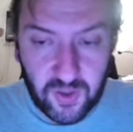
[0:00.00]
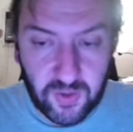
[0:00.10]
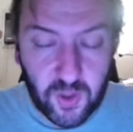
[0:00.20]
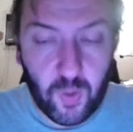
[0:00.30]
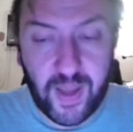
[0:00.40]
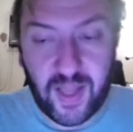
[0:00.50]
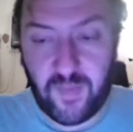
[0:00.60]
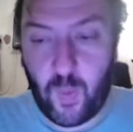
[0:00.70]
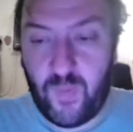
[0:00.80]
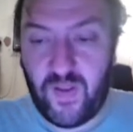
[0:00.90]
You can only activate
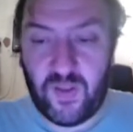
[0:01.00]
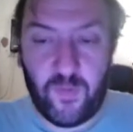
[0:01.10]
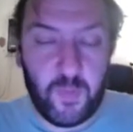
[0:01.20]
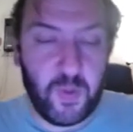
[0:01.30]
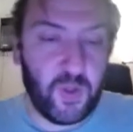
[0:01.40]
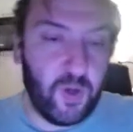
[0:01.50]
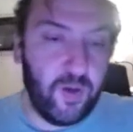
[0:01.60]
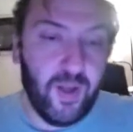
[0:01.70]
1 festival per turn.